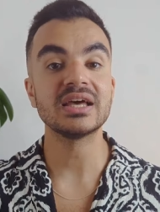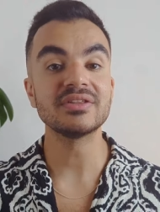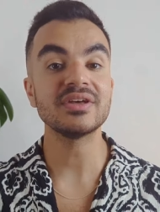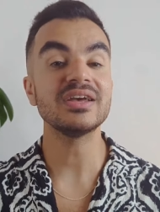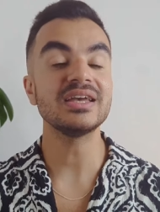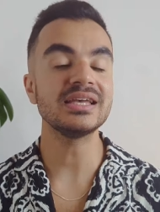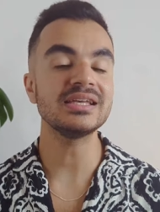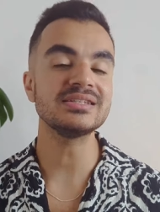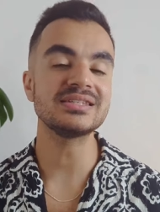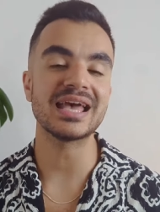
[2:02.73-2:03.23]
Now
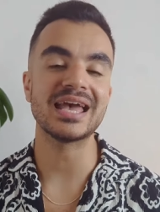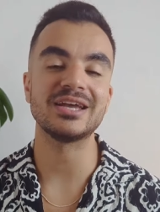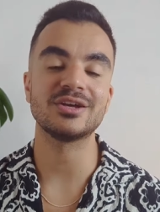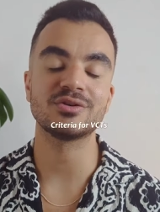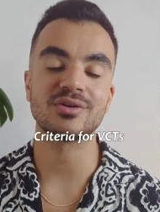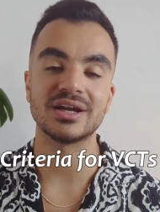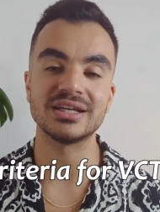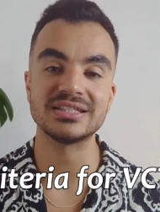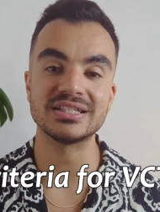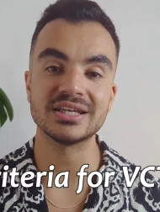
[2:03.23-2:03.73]
there is a
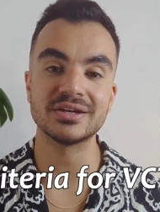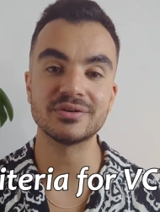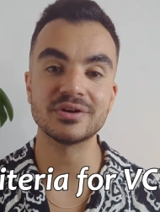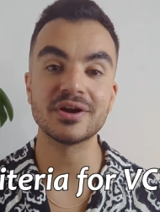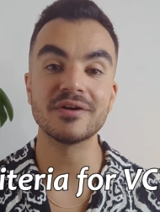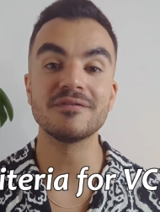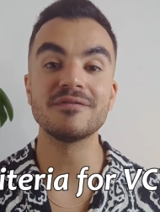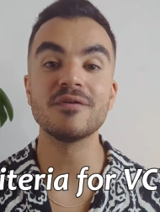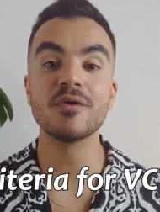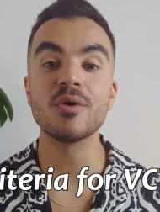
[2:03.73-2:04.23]

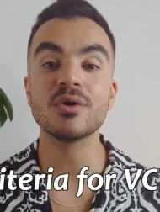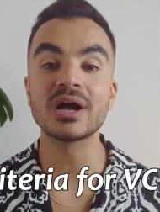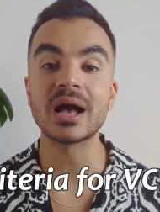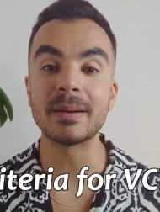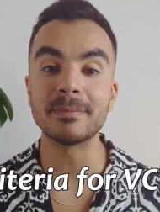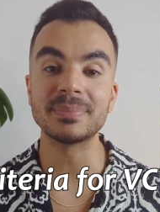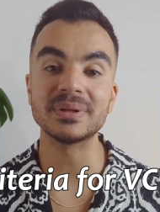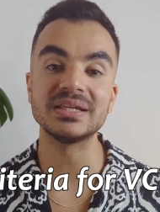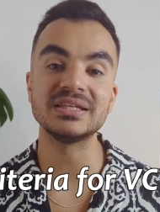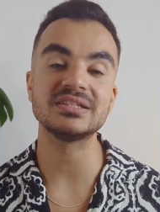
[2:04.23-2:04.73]
criteria for
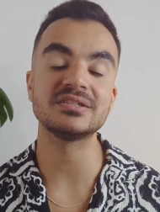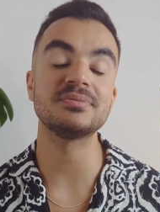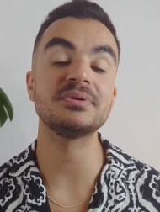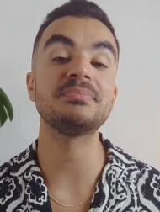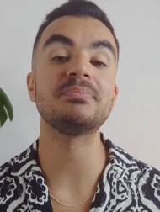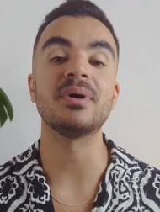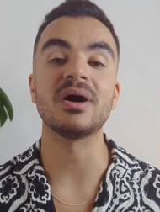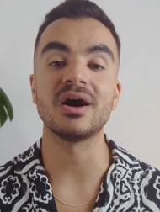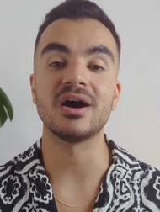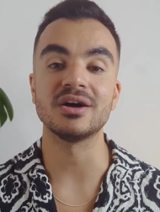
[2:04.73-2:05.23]
companies to
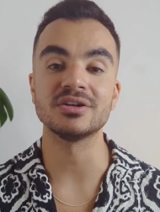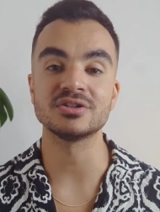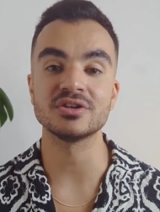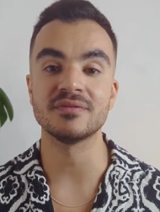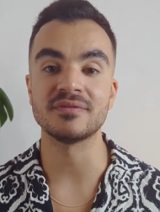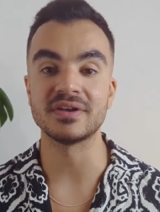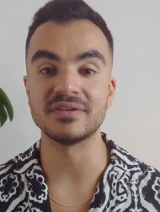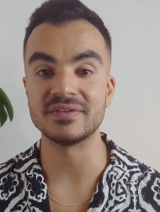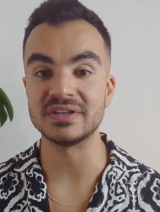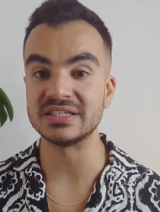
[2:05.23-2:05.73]
be part
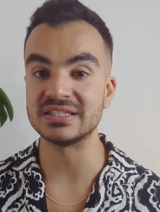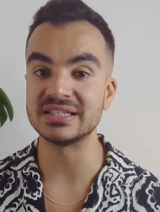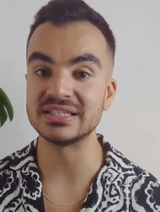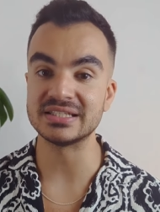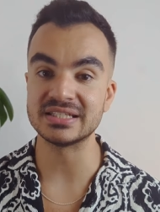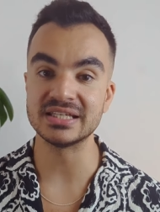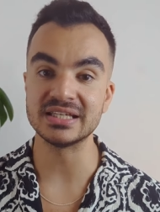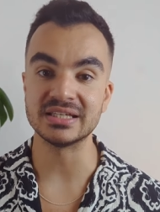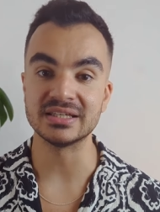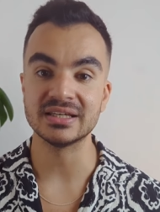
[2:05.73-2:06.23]
of a
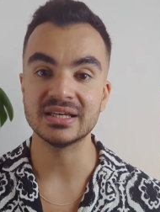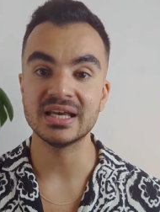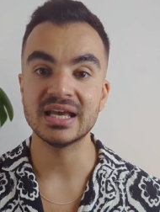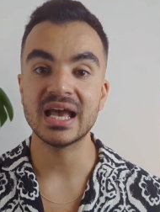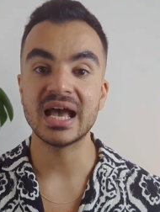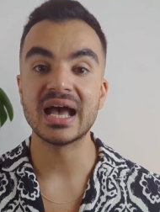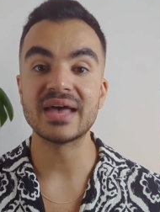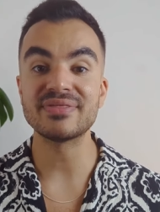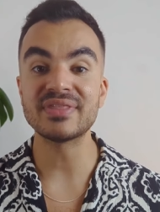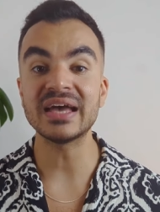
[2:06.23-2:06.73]
VCT,
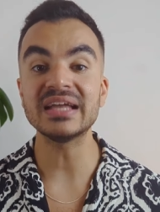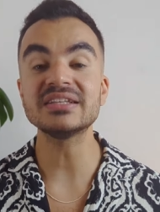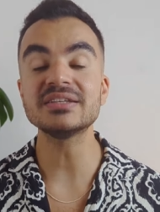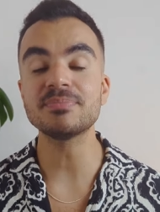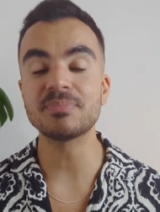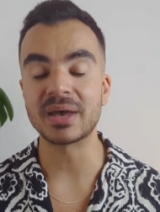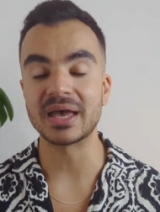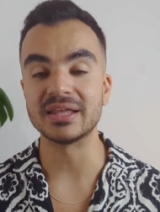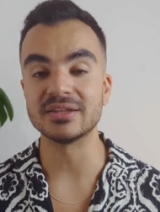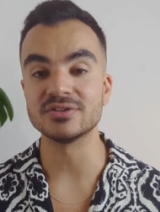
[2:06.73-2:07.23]
and that
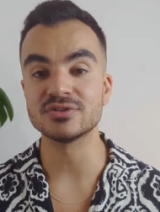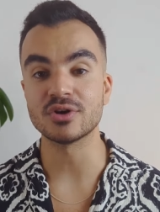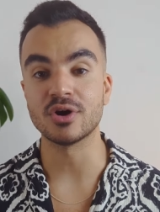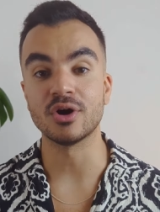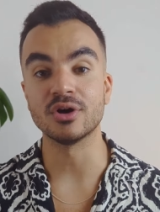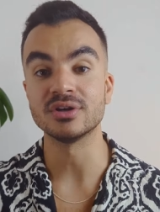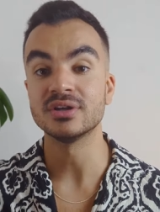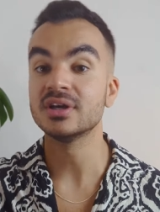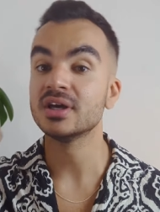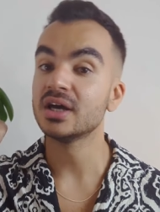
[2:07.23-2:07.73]
depends
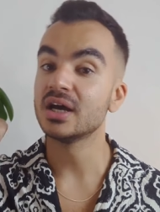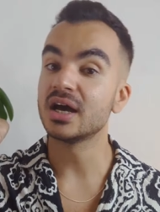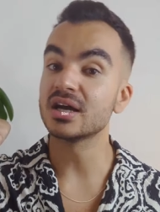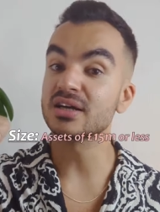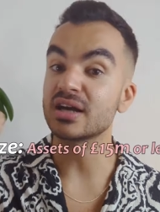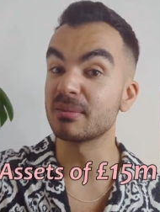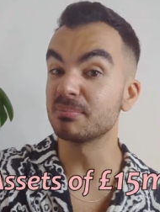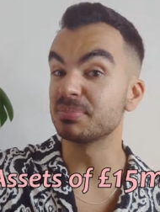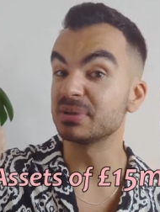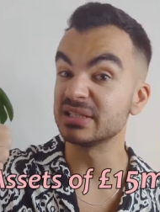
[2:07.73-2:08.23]
on a
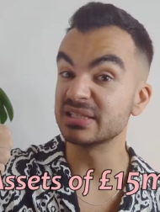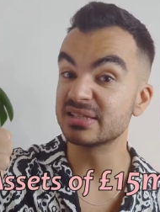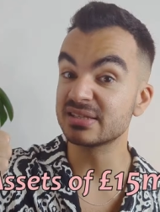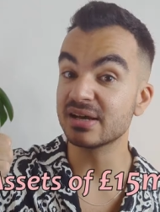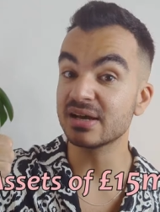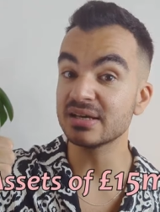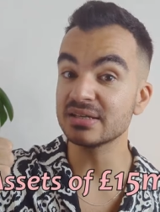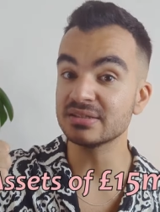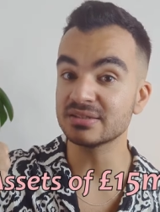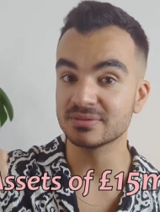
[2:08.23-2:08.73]
company
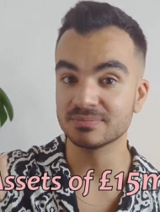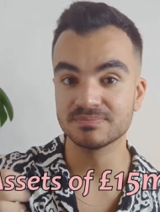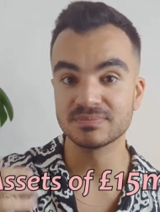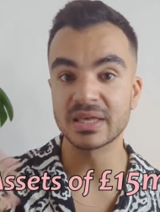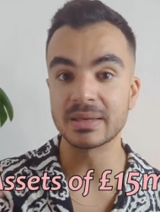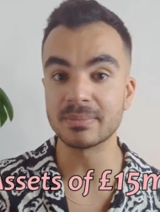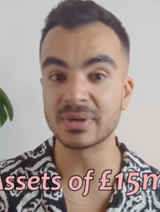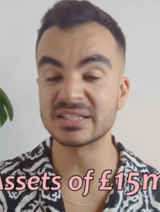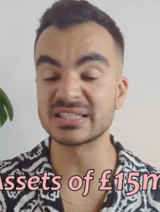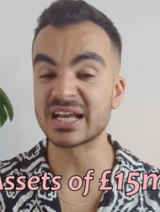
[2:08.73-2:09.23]
size,
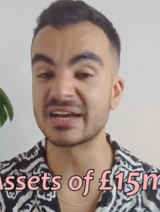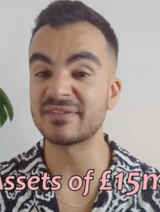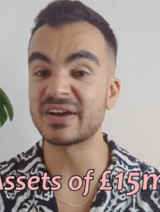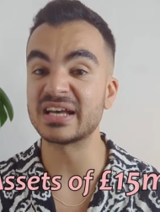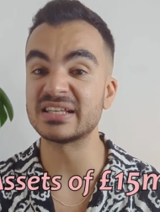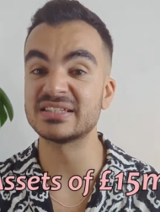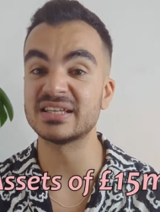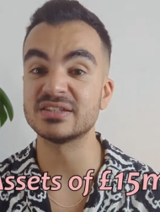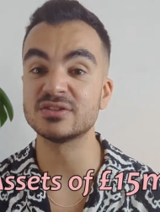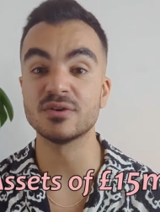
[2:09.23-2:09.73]
it must have
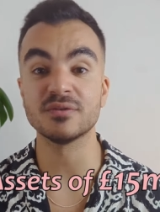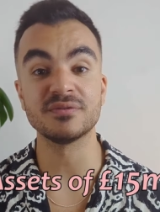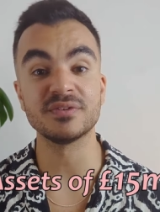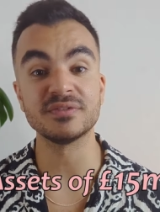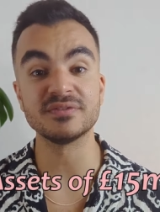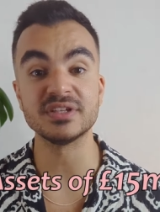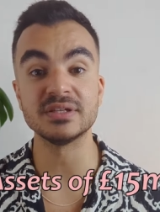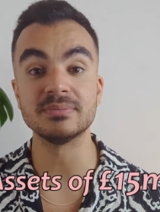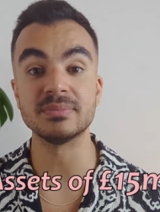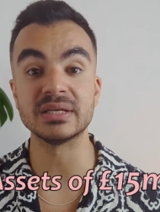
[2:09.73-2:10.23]
assets of
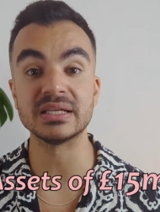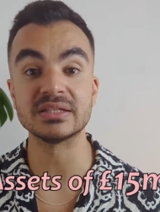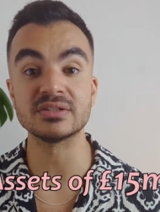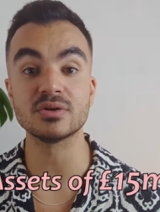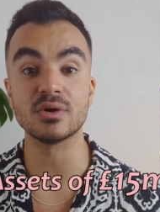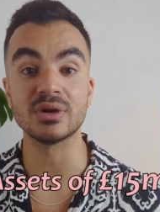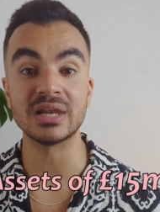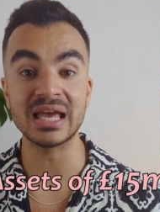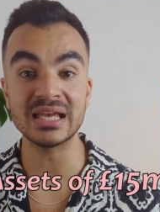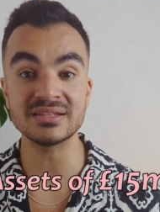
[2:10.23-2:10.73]
15
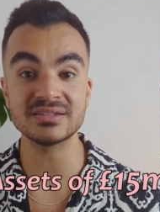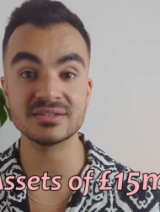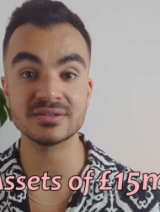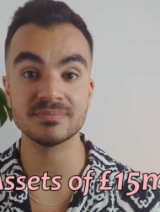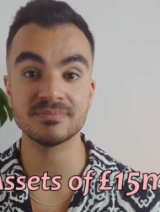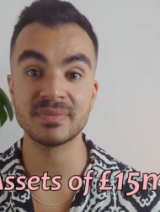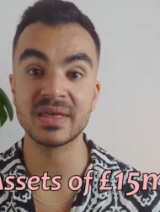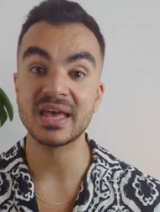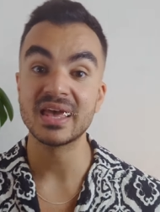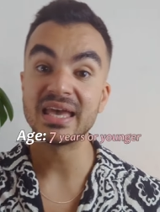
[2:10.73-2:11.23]
minutes or
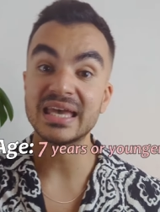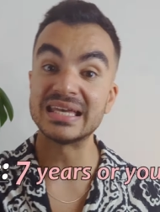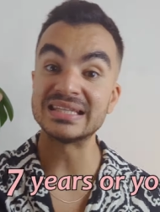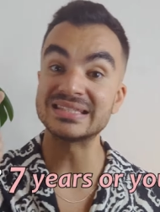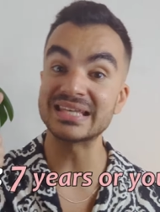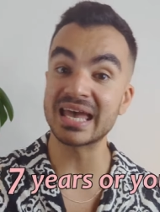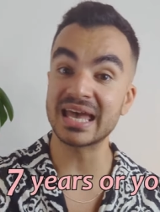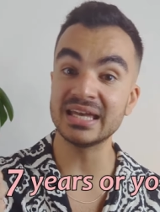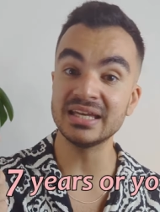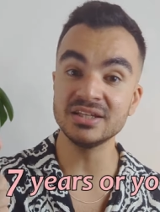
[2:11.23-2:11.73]
less,
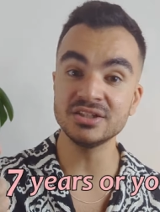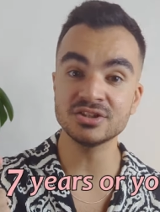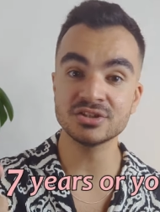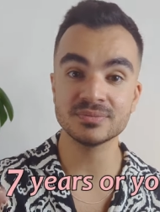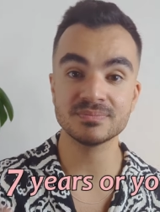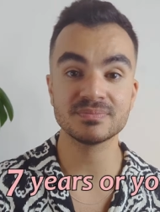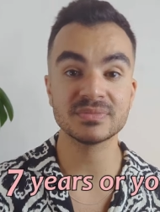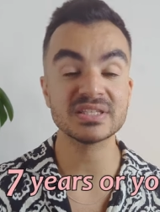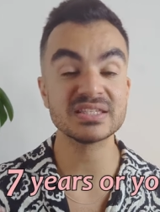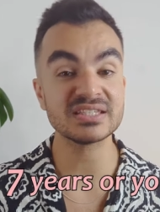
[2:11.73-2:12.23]
its
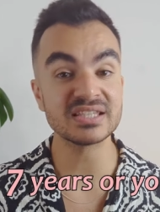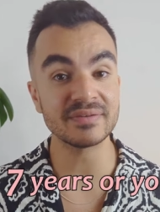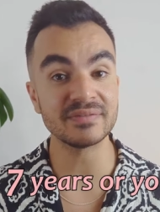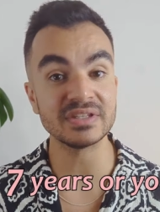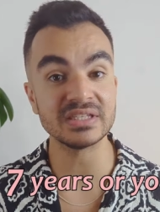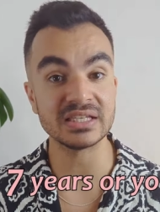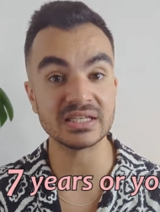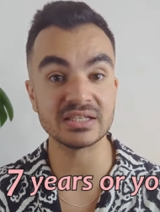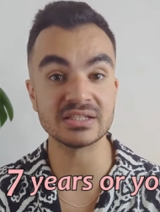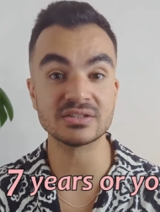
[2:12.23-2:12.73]
age,
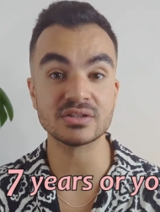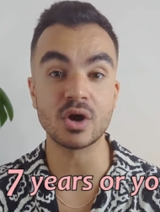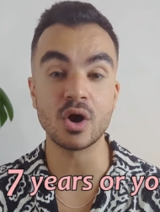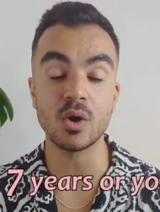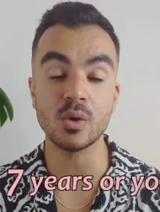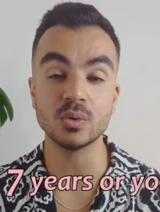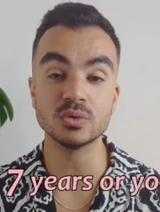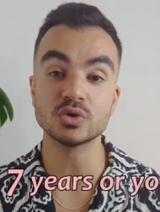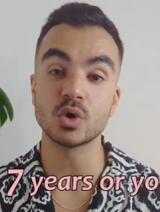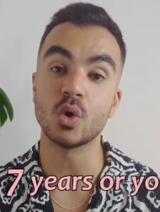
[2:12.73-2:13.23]
7 years
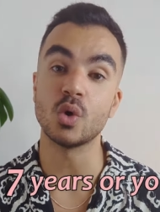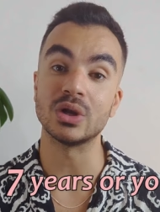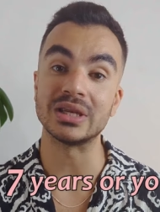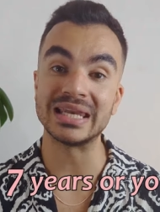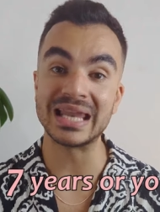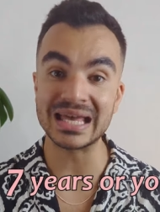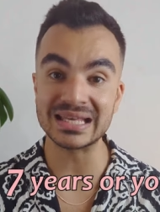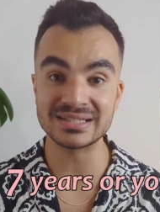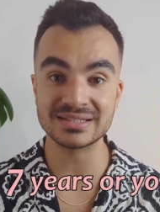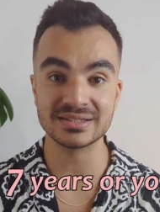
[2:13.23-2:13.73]
old or
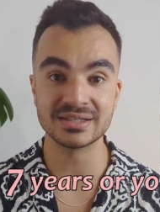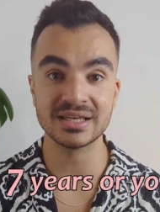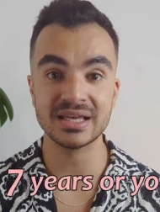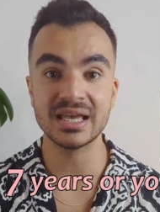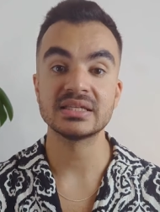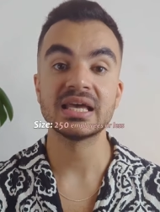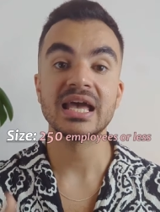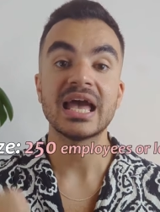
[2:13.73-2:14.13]
less,